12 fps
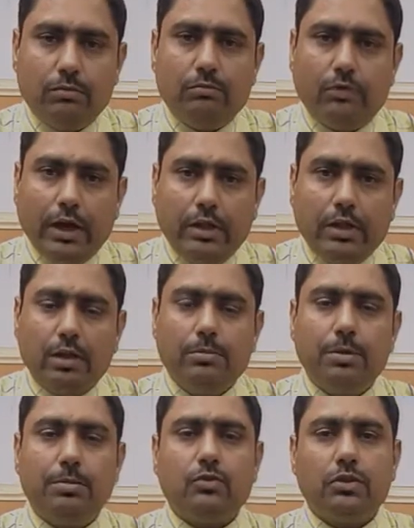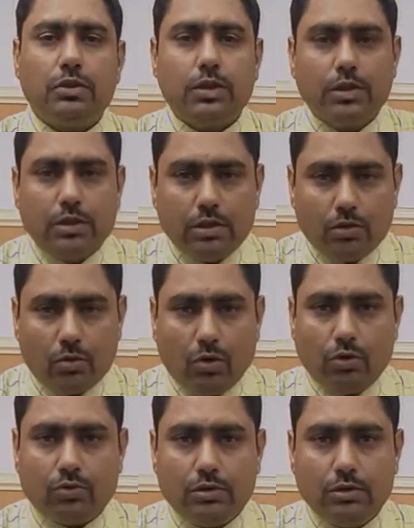while there may be certain other
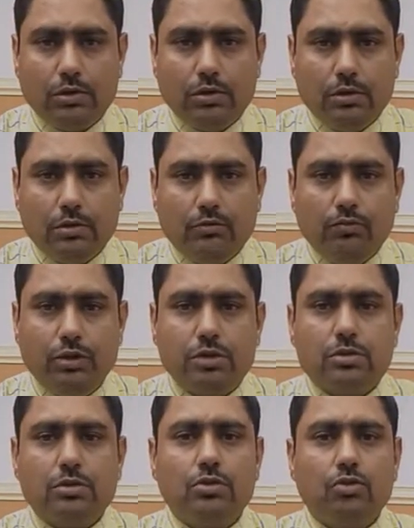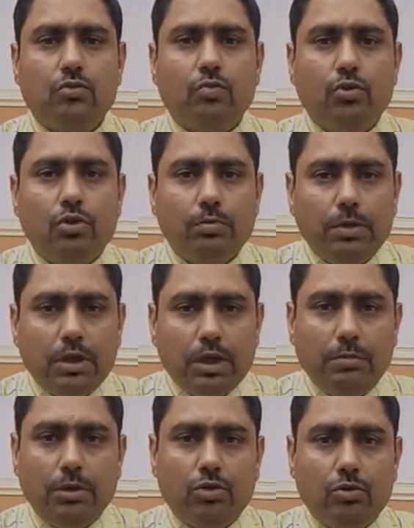cost which you won't be
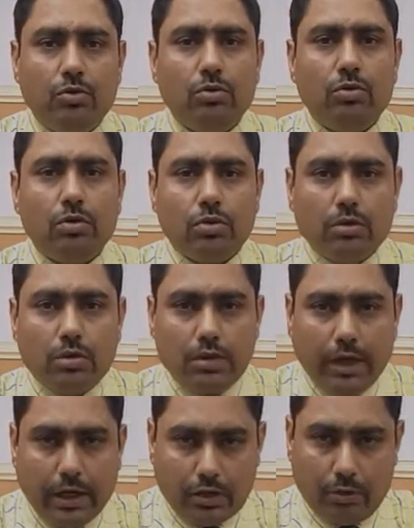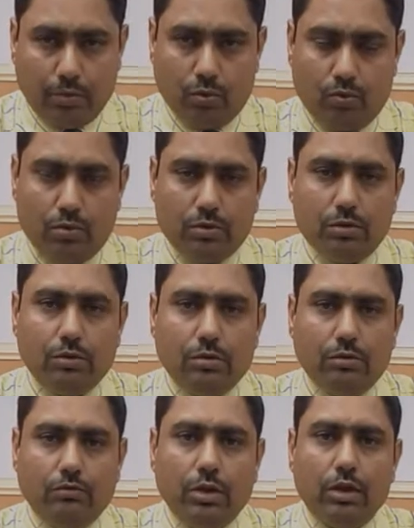able to attribute
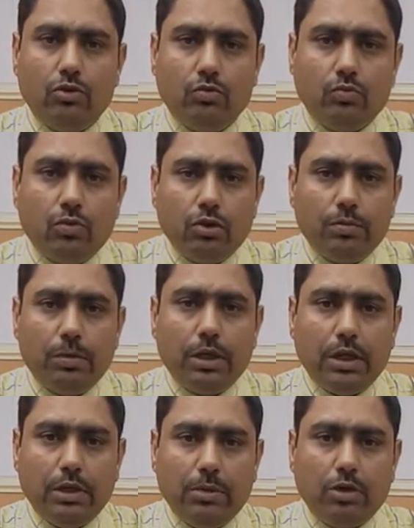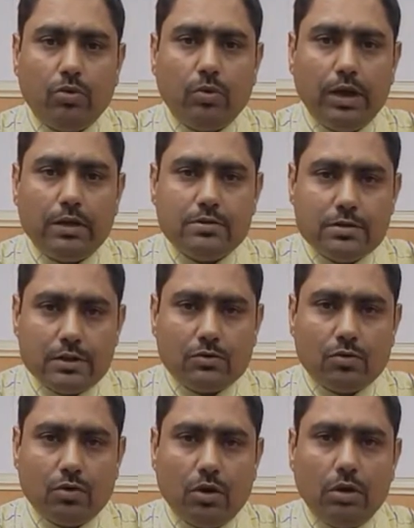where you won't be able to
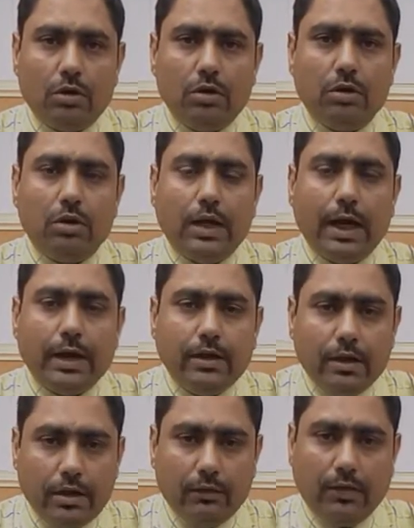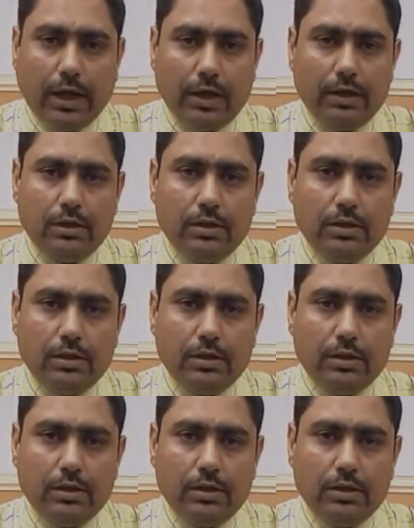adjust or identify